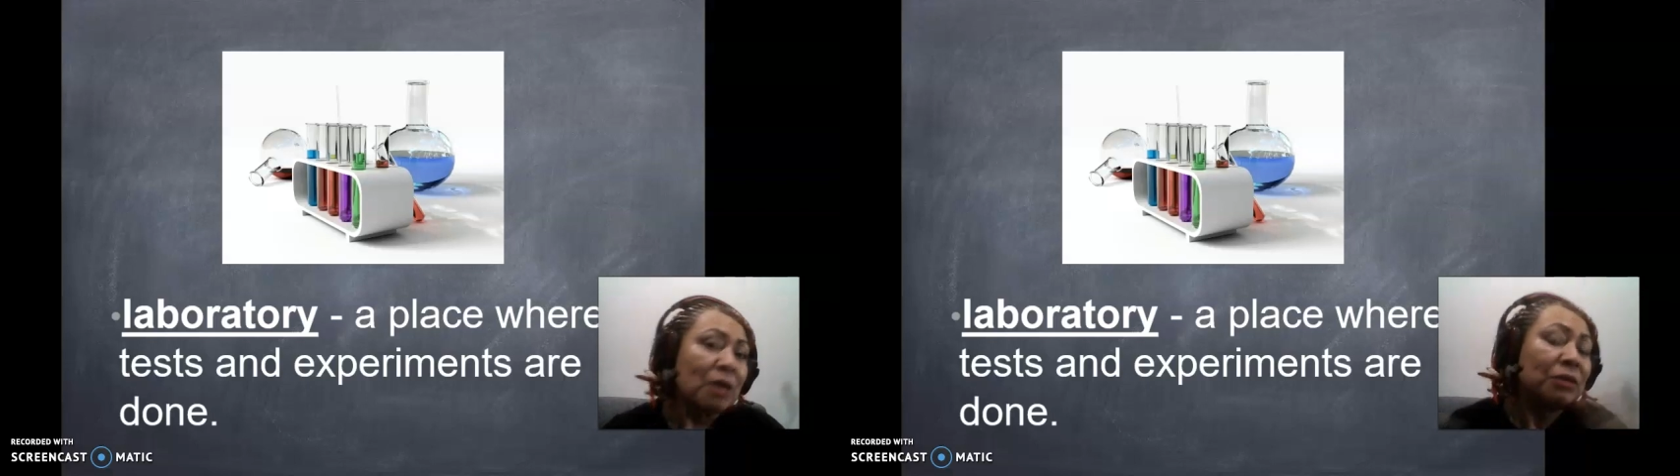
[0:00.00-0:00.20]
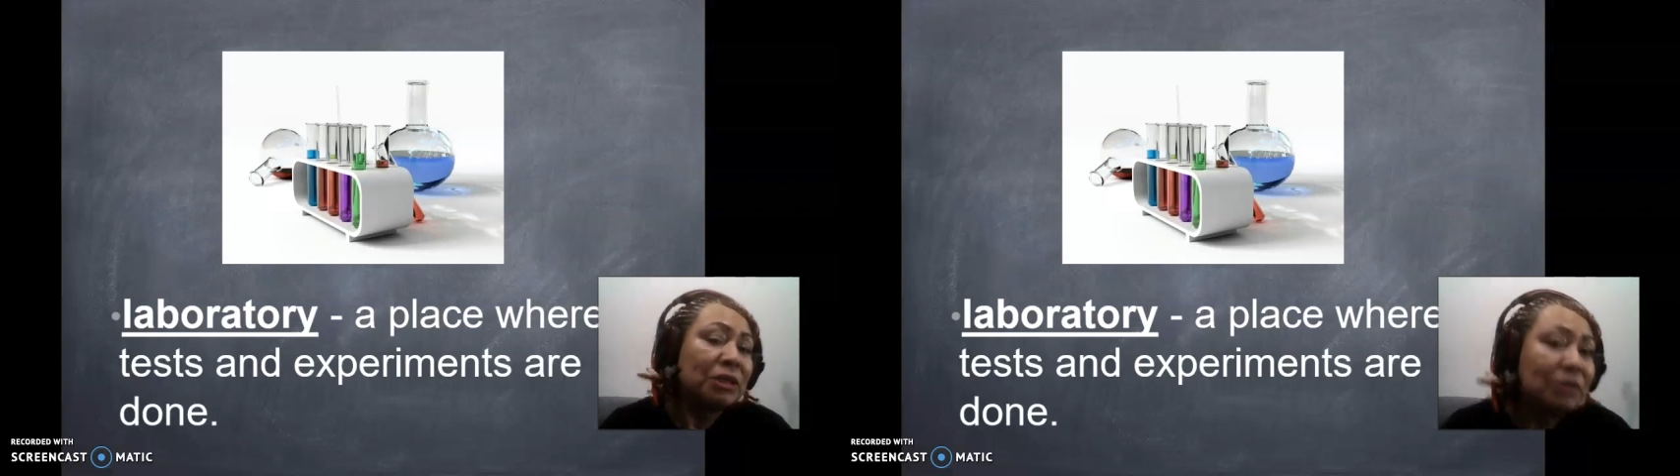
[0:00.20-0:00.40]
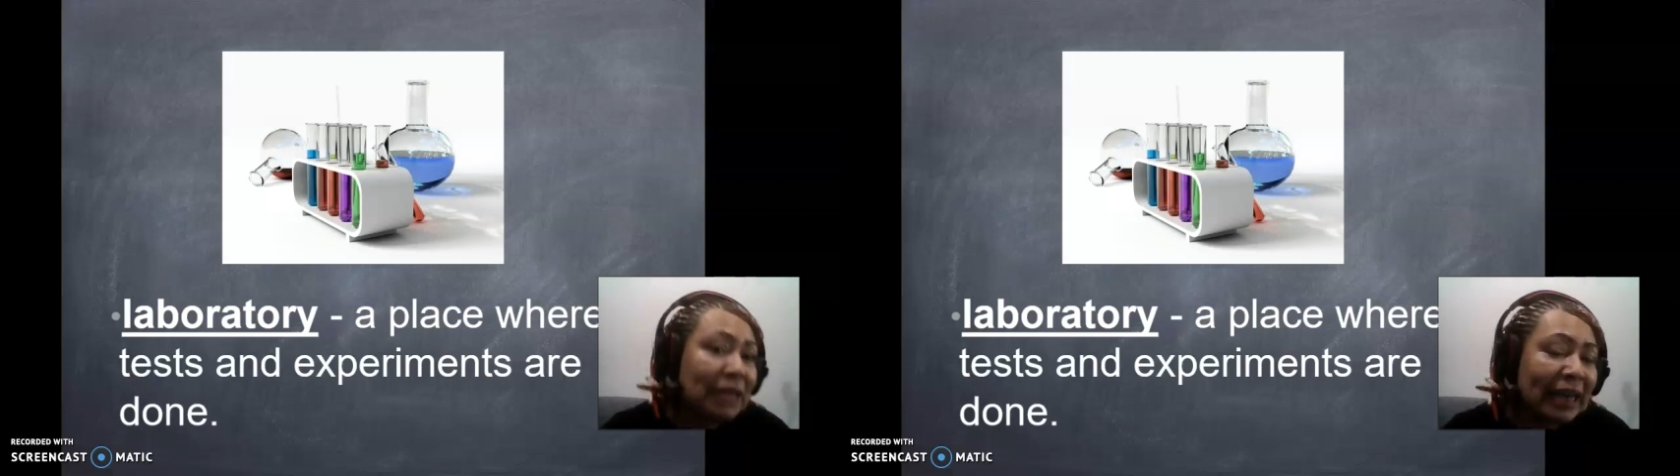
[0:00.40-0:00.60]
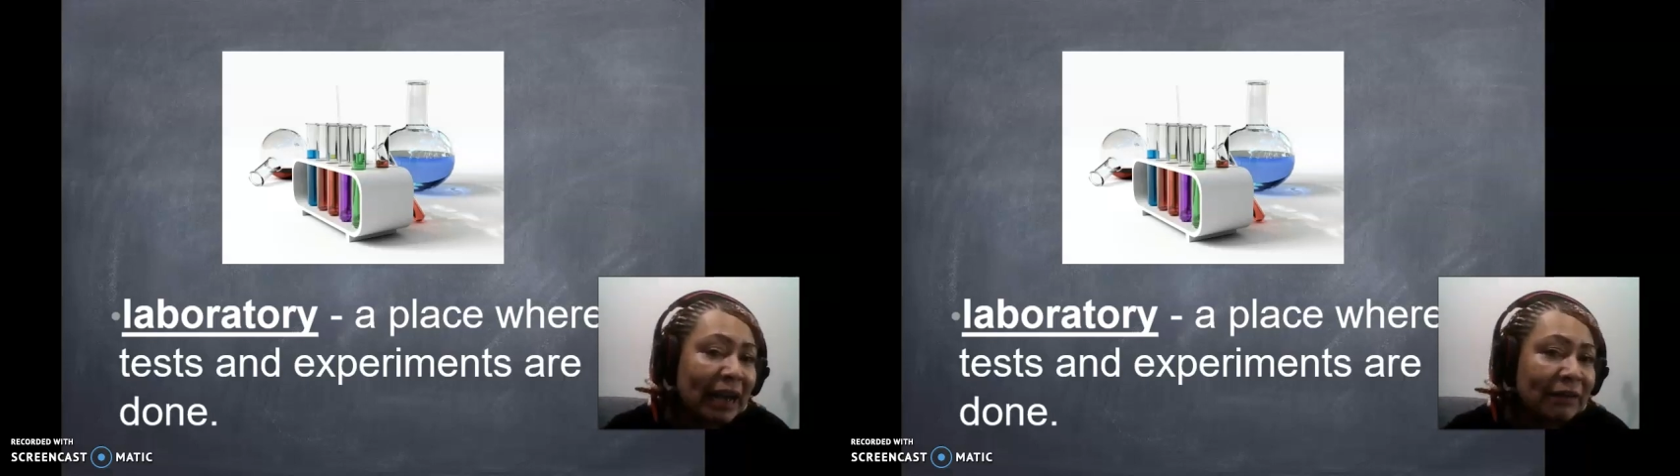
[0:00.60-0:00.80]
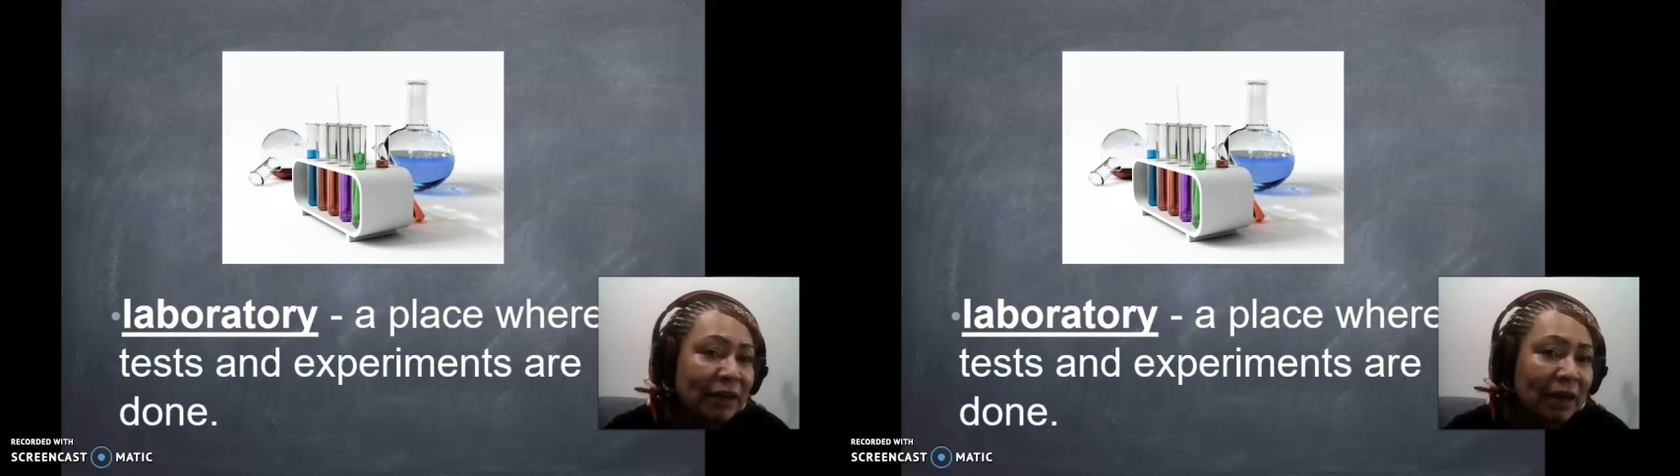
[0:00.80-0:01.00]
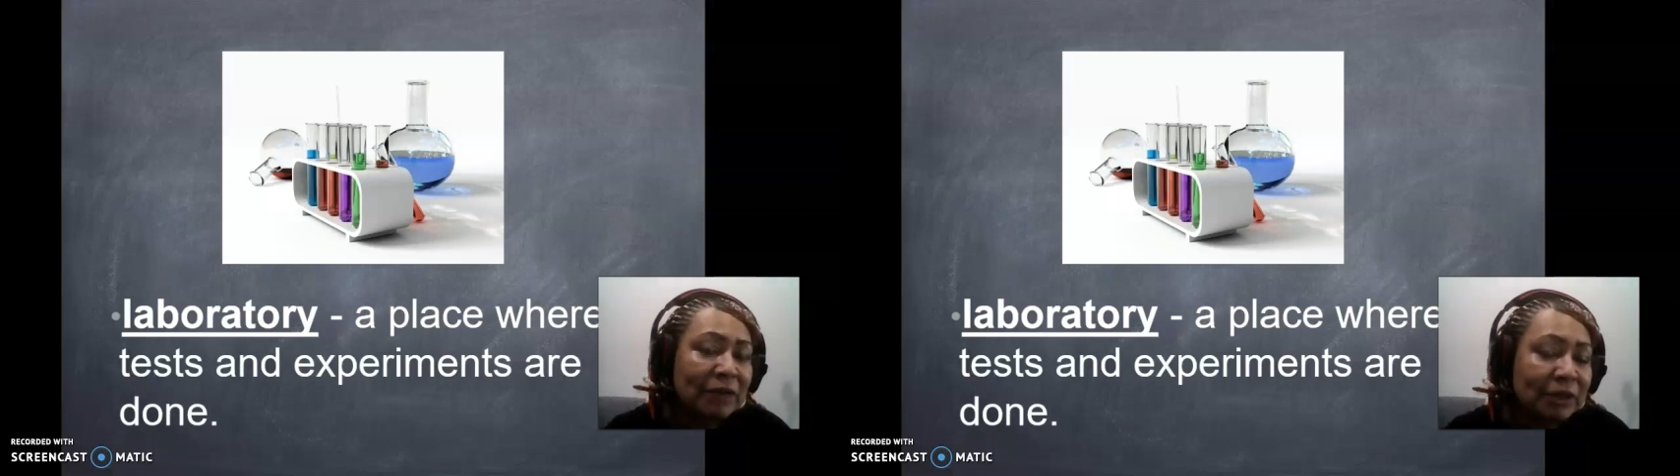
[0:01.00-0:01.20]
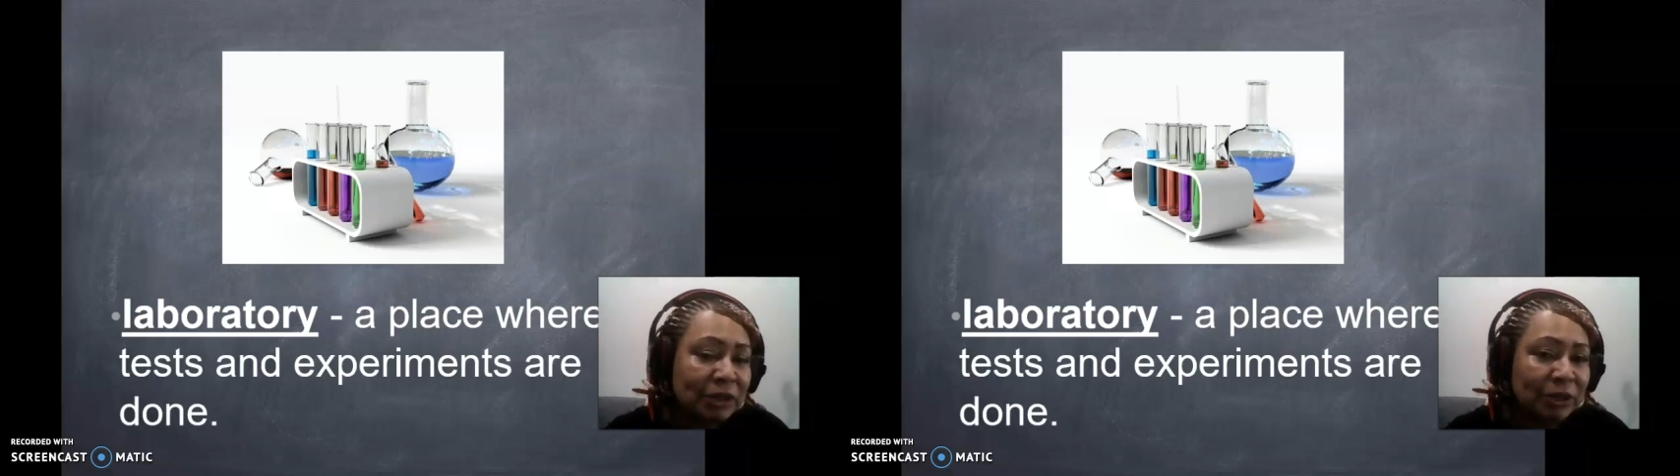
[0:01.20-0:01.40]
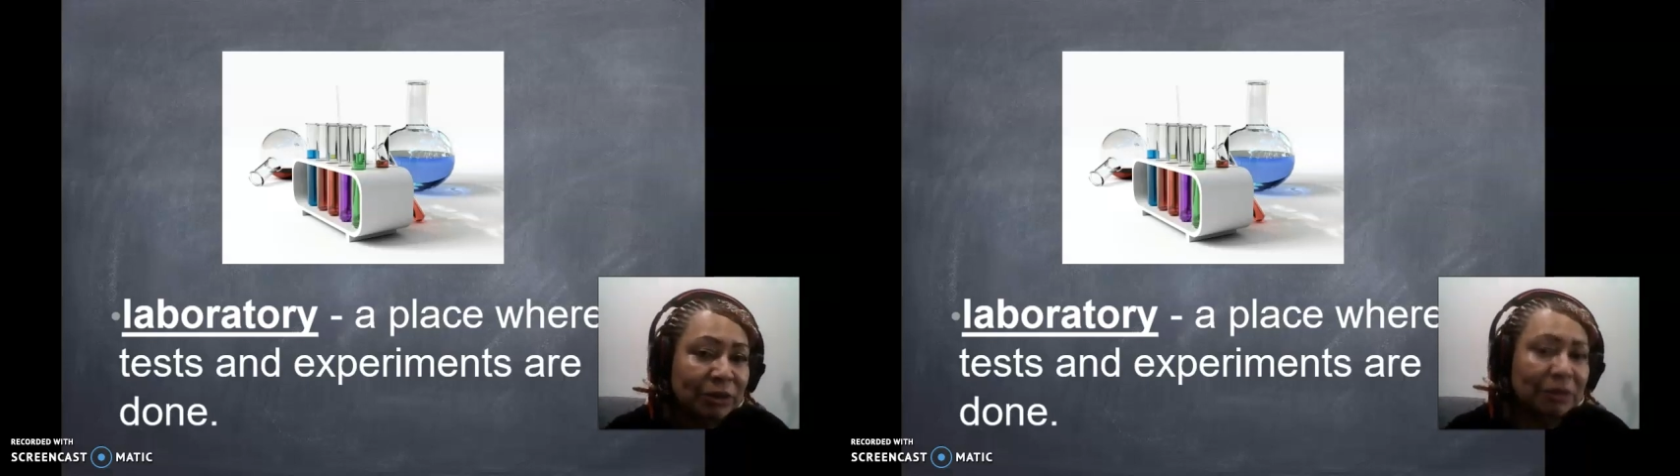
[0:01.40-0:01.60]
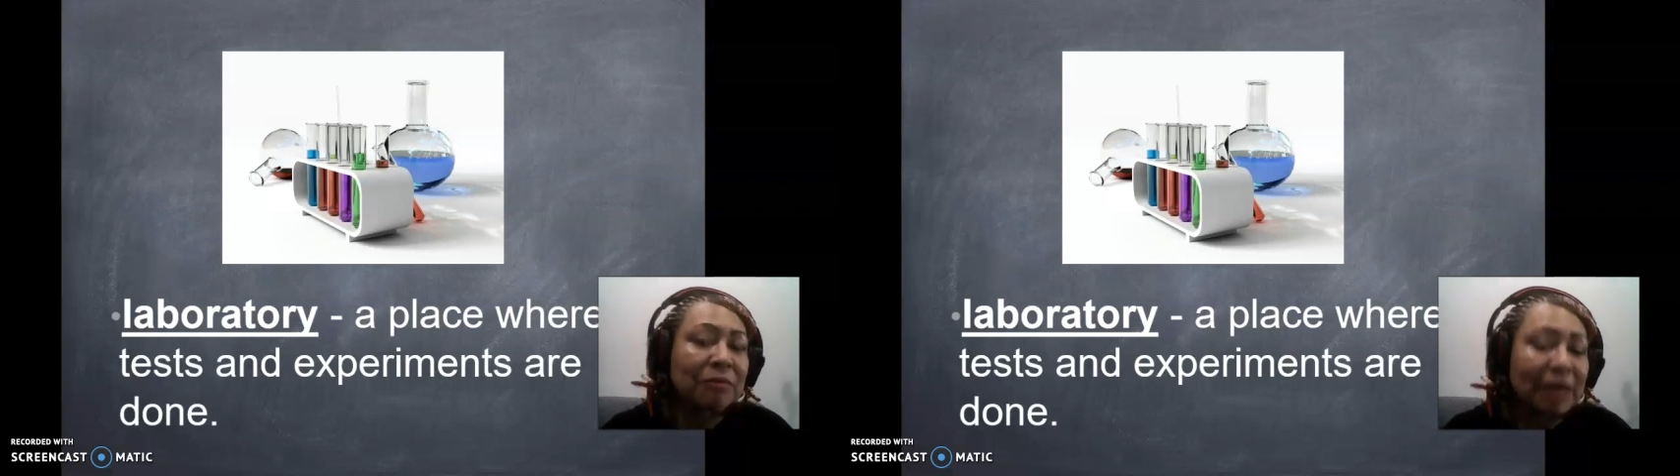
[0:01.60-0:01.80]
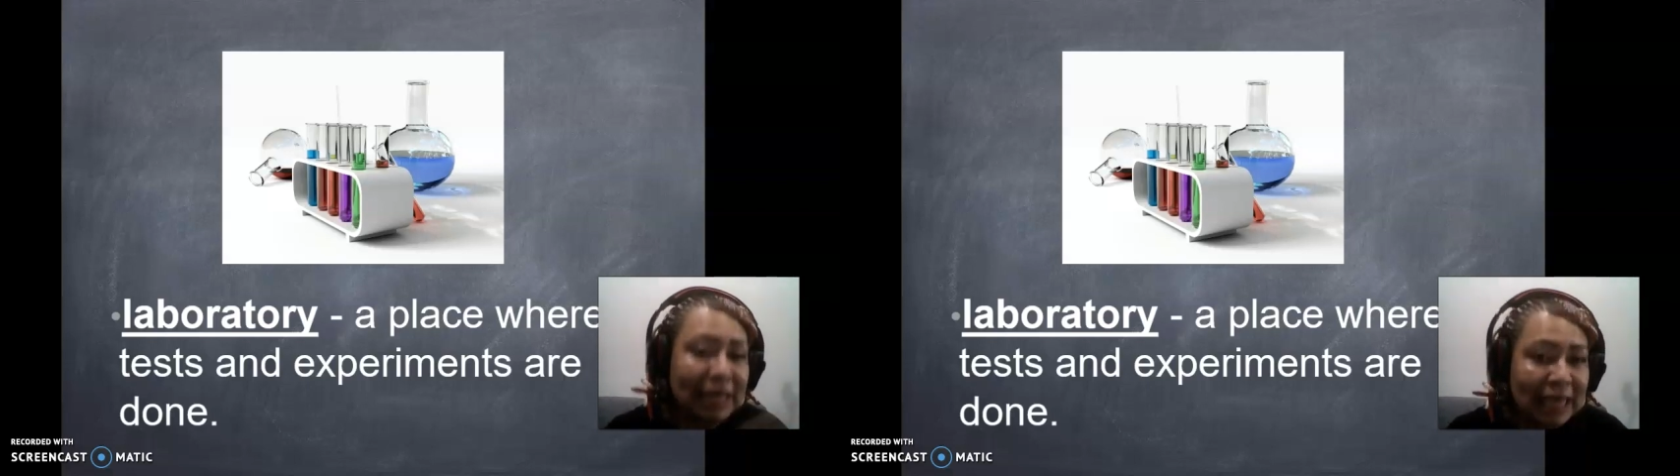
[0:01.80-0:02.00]
We do not have a laboratory
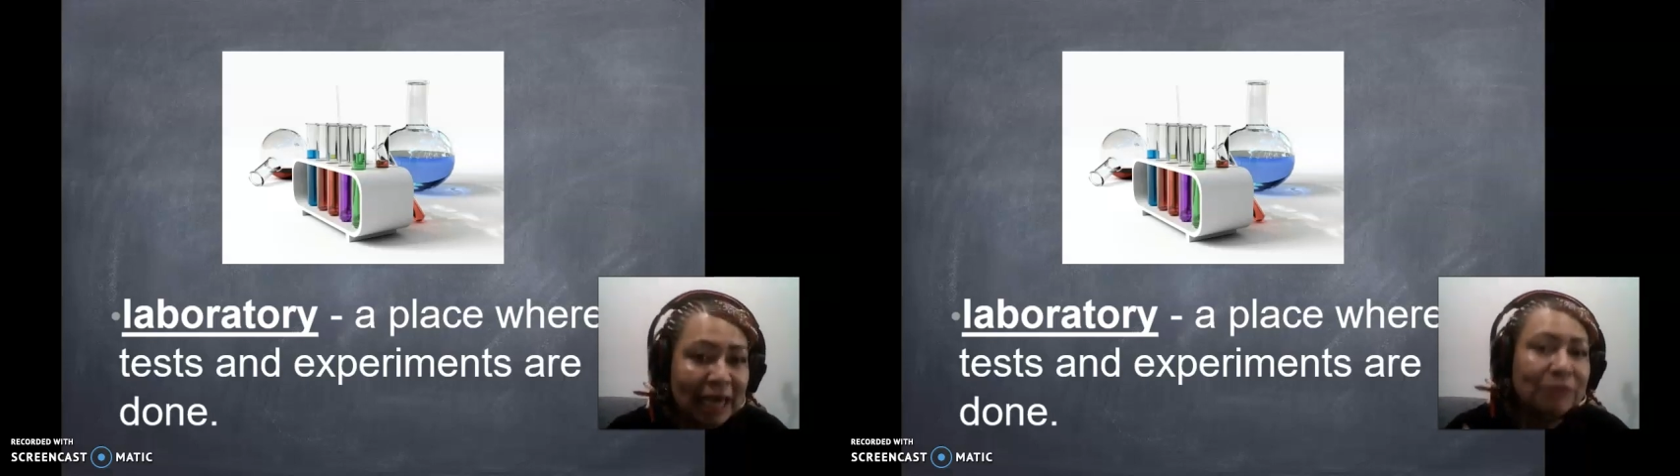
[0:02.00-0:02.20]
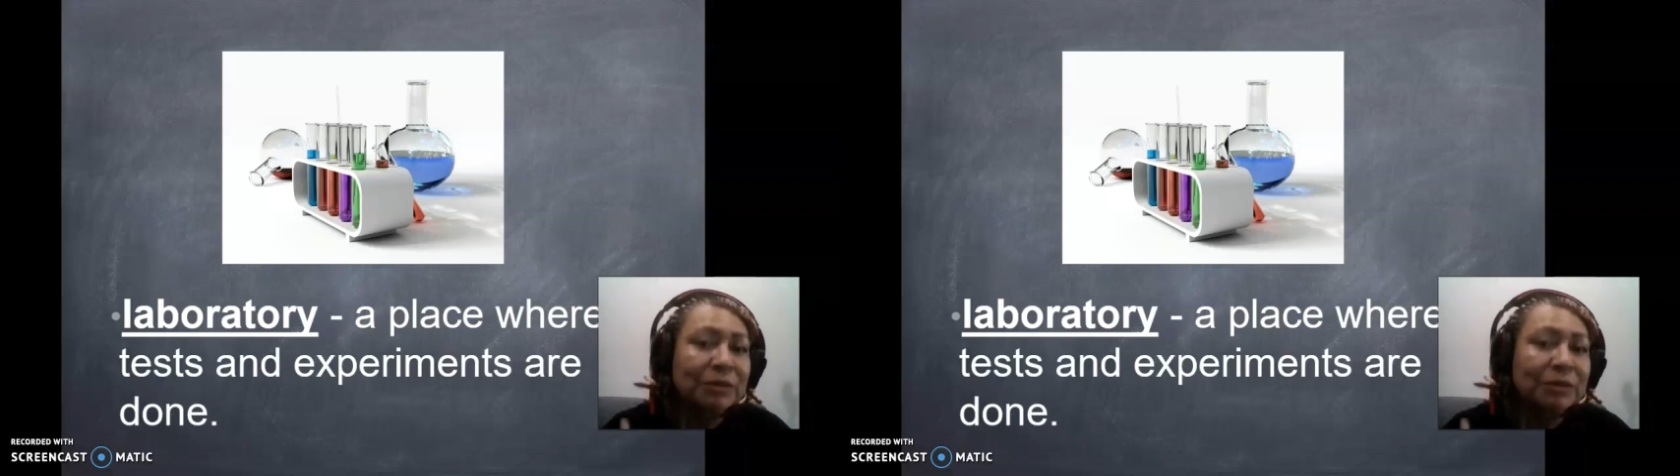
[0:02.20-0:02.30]
right now